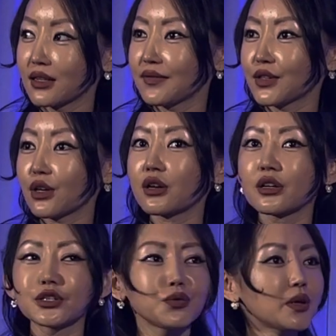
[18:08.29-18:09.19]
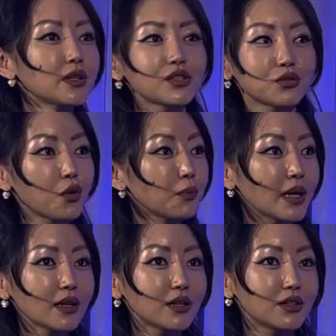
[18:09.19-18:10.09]
live in a country where there's no
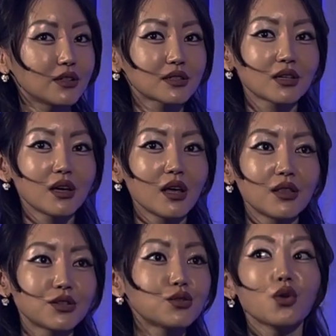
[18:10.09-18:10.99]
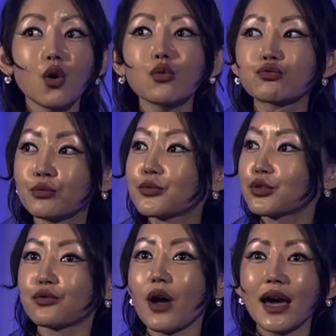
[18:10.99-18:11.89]
billionaires? There's no room to
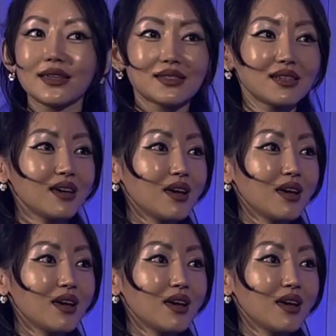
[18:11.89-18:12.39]
rise.